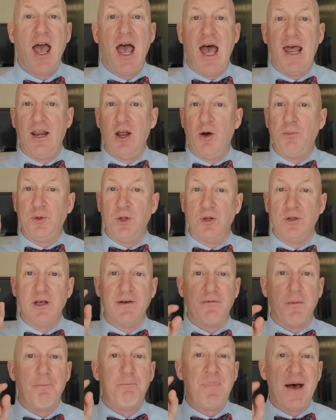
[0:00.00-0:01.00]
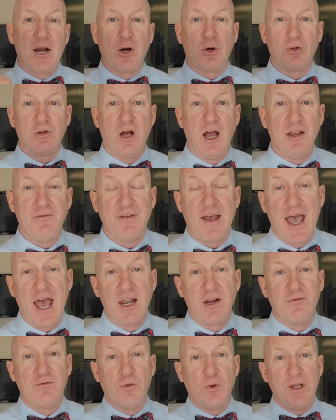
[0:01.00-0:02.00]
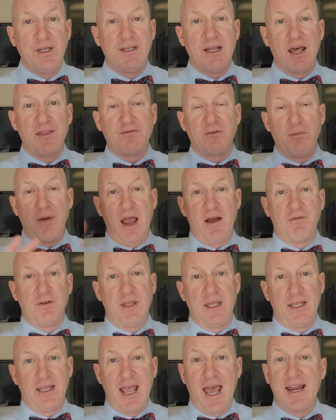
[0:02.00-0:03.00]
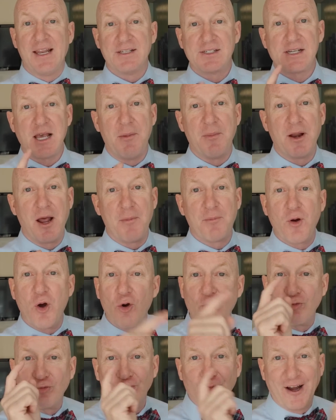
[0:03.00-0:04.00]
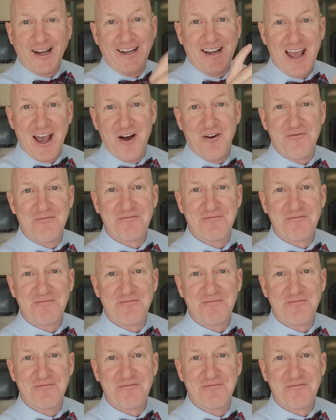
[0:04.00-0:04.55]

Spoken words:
and help you live a better life and avoid death from everything, and it's coming up right now.